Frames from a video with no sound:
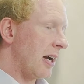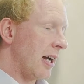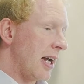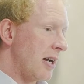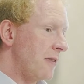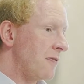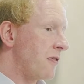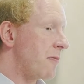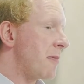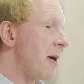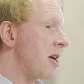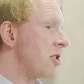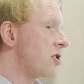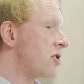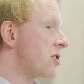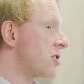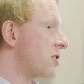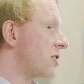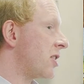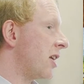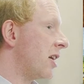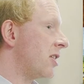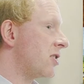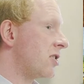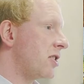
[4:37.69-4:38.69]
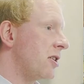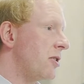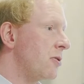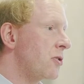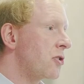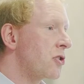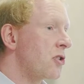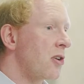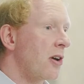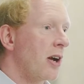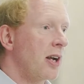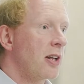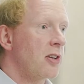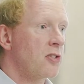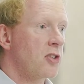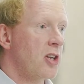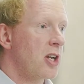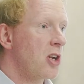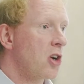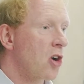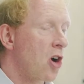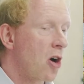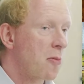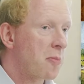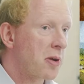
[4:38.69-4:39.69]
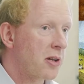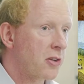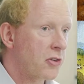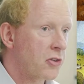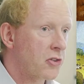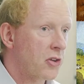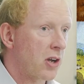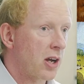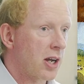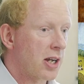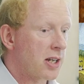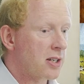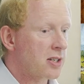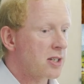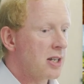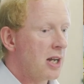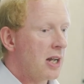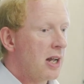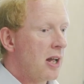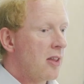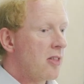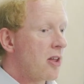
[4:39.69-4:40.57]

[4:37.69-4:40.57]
information sites, news sites, e-commerce sites,